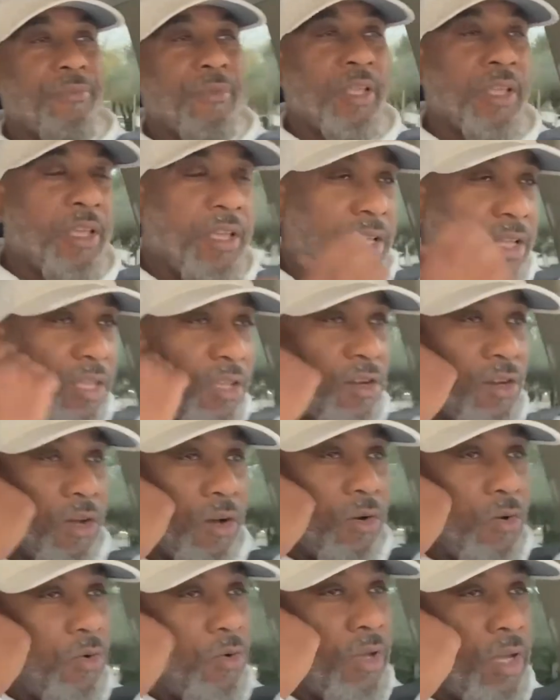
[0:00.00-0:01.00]

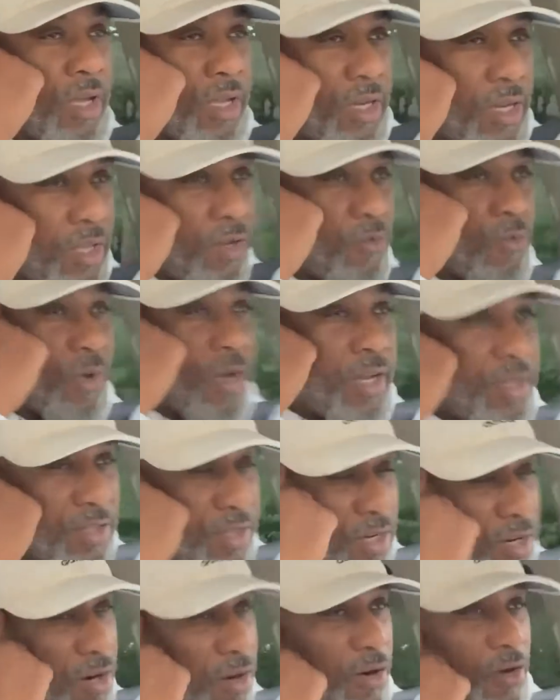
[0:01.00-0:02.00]
in ways
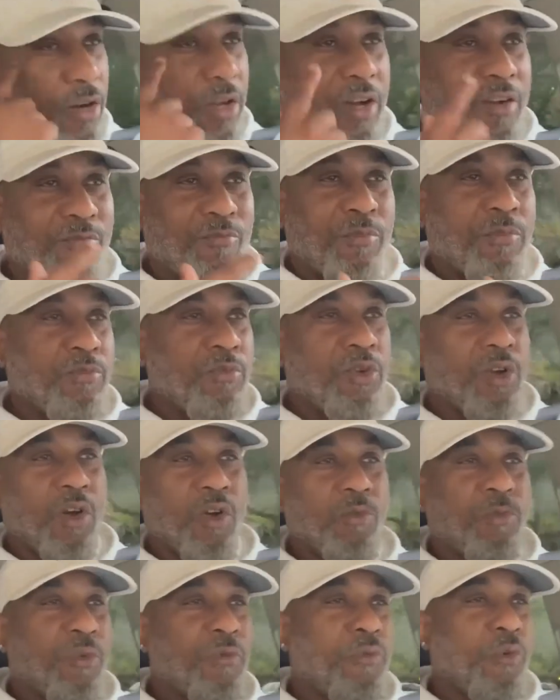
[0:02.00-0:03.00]
unheard of. You know,
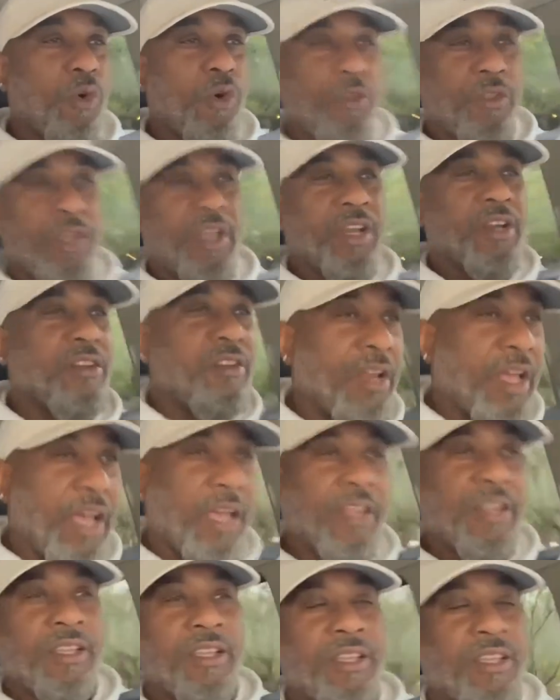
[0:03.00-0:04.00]
before the
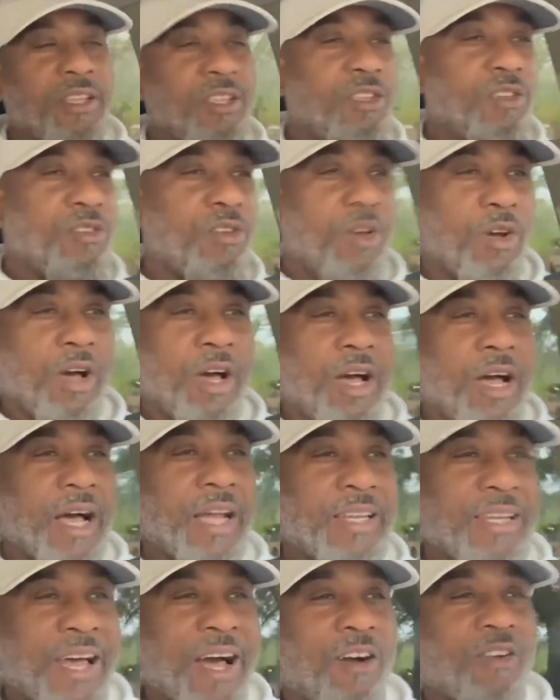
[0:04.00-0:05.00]
internet, you know, I
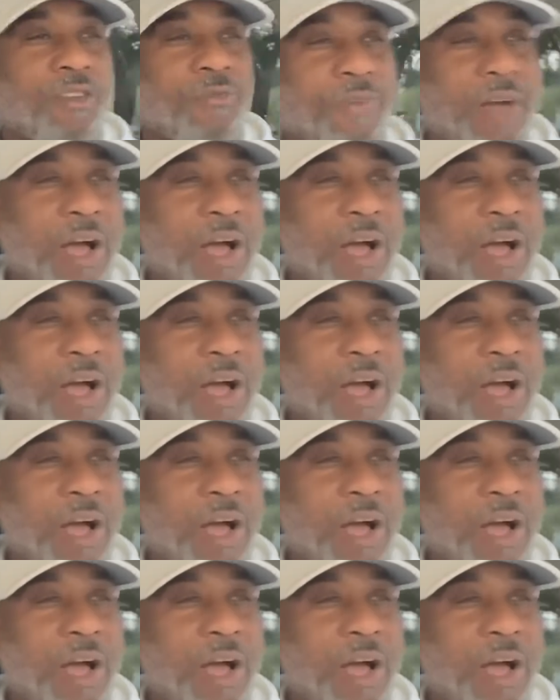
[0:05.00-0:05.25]
doubt if I